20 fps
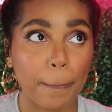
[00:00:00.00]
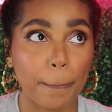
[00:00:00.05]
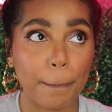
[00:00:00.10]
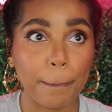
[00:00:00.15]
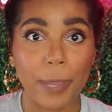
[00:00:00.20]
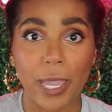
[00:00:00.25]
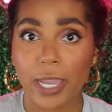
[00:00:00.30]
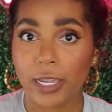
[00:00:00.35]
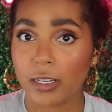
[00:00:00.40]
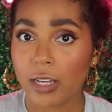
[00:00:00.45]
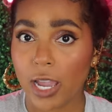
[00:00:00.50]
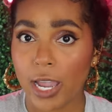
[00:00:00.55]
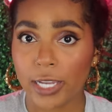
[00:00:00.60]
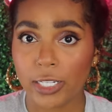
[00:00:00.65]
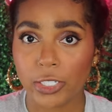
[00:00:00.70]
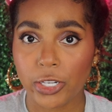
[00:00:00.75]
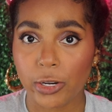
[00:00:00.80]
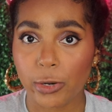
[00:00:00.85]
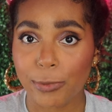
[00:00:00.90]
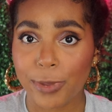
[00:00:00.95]
matte
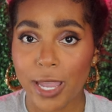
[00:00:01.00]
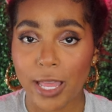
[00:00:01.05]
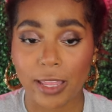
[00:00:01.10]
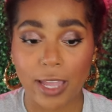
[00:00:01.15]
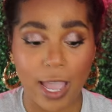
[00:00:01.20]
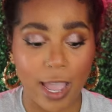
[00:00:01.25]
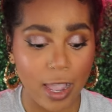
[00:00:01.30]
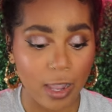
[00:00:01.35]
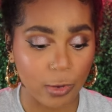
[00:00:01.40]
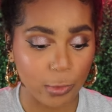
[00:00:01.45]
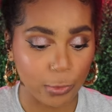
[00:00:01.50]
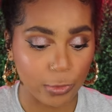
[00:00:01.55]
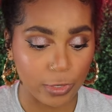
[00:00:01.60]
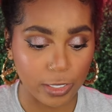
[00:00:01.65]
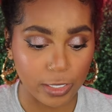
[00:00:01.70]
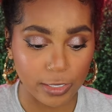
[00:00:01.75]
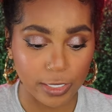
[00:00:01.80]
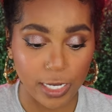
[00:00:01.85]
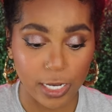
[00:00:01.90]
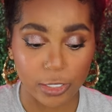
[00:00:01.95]
eyeshadow palette. I own the
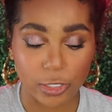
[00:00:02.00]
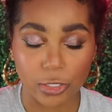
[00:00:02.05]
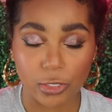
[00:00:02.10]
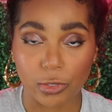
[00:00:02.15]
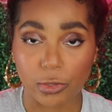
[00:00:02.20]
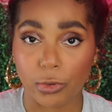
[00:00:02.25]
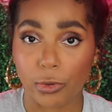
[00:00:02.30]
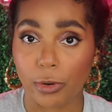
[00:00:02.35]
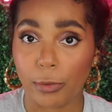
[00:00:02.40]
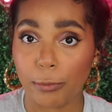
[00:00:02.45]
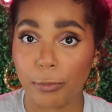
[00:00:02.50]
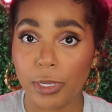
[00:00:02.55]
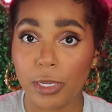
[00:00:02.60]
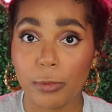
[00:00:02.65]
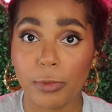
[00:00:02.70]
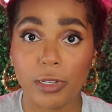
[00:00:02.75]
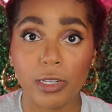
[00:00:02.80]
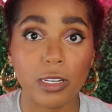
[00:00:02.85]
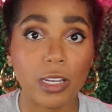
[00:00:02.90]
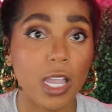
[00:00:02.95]
Natasha Denona
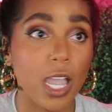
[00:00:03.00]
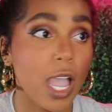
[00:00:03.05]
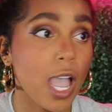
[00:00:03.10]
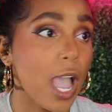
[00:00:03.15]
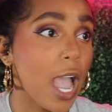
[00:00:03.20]
Biba.